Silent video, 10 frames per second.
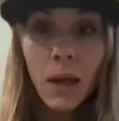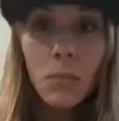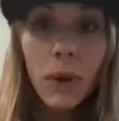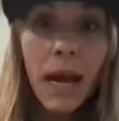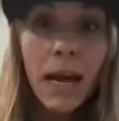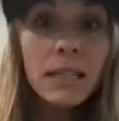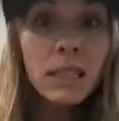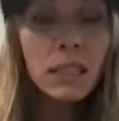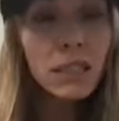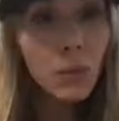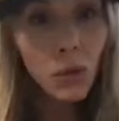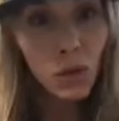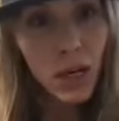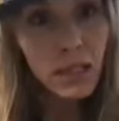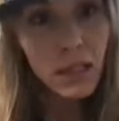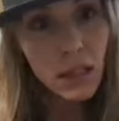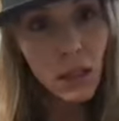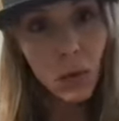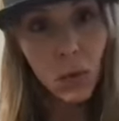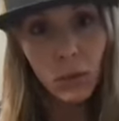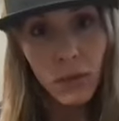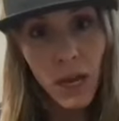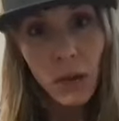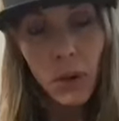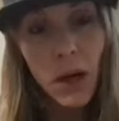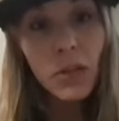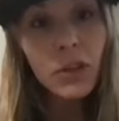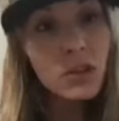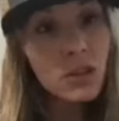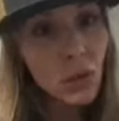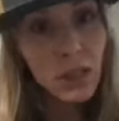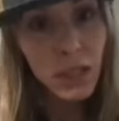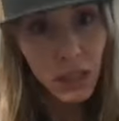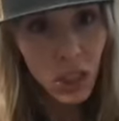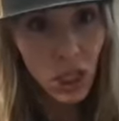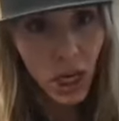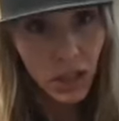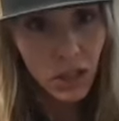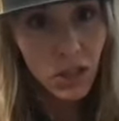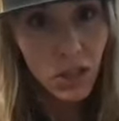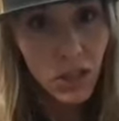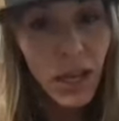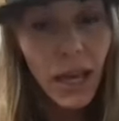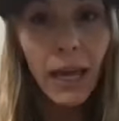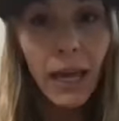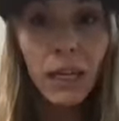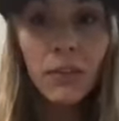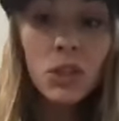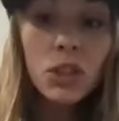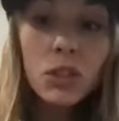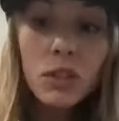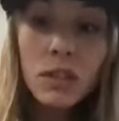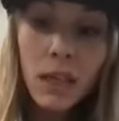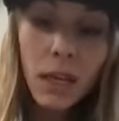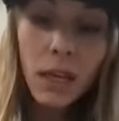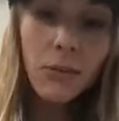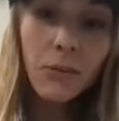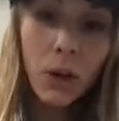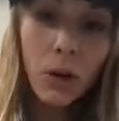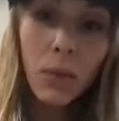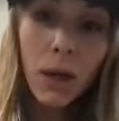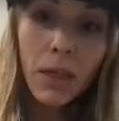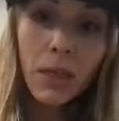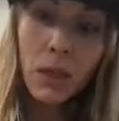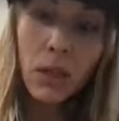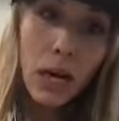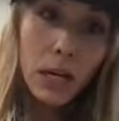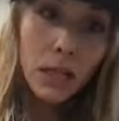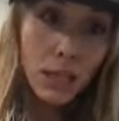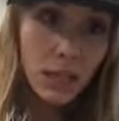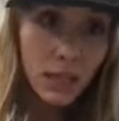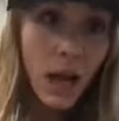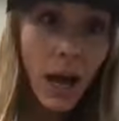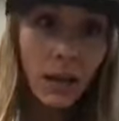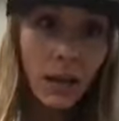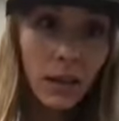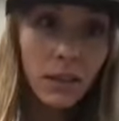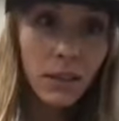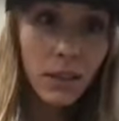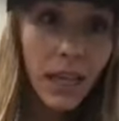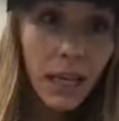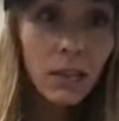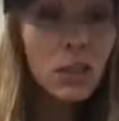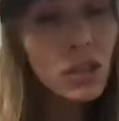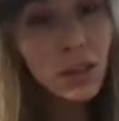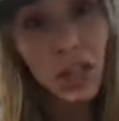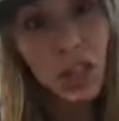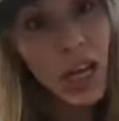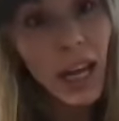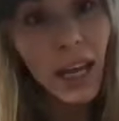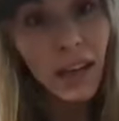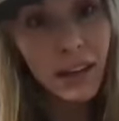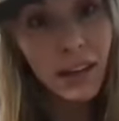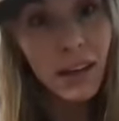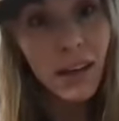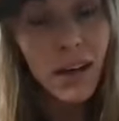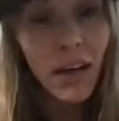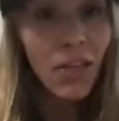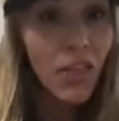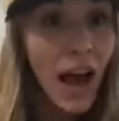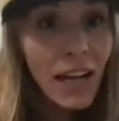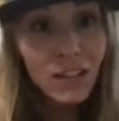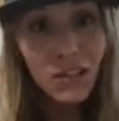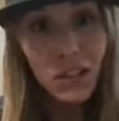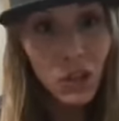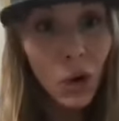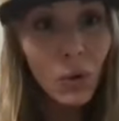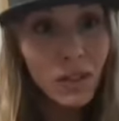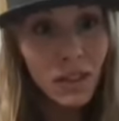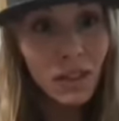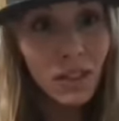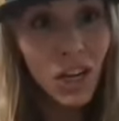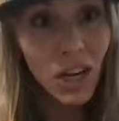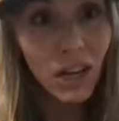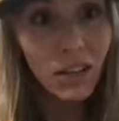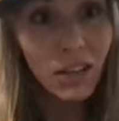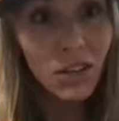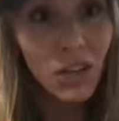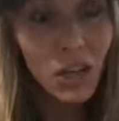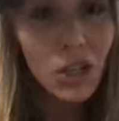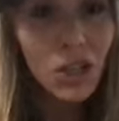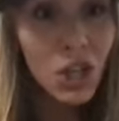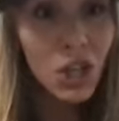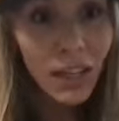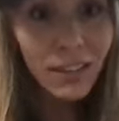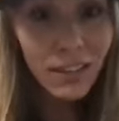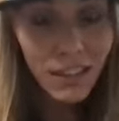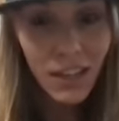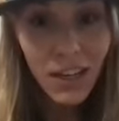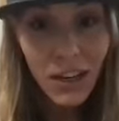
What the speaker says: But as the day progresses and it warms up, the snow is gonna change. And even just skiing from the sun into the shade, that snow is gonna change just